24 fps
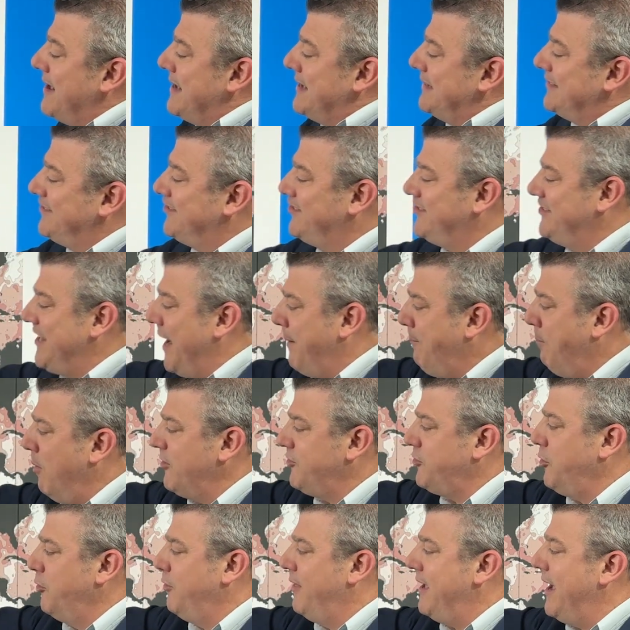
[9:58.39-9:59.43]
Separate
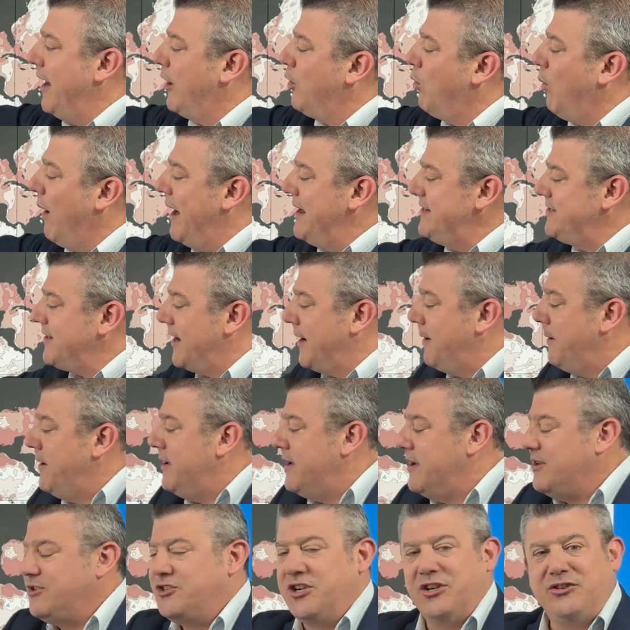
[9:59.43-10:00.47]
to the equator,
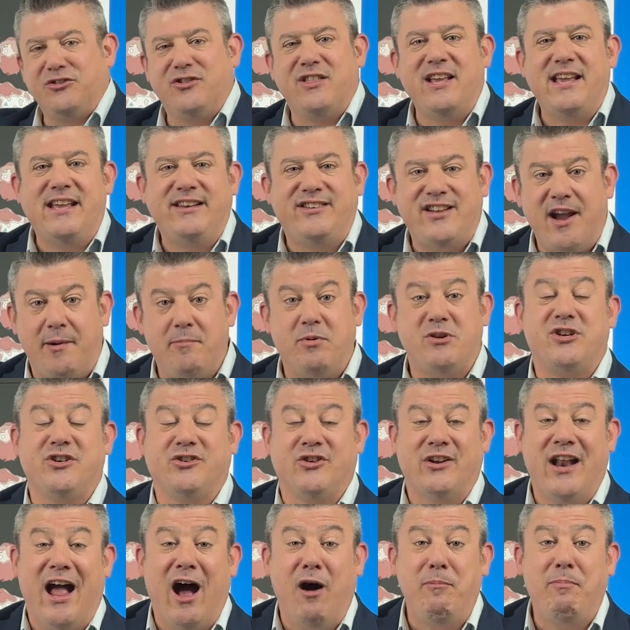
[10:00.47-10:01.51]
just the temperatures
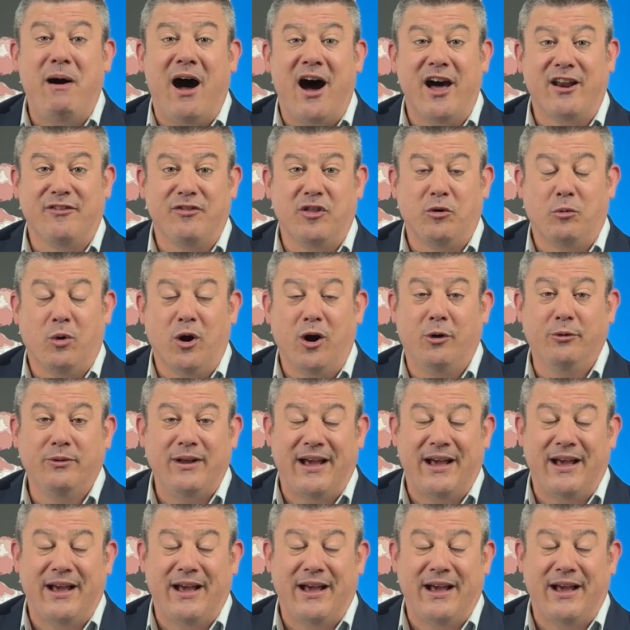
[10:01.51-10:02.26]
in our part of the world,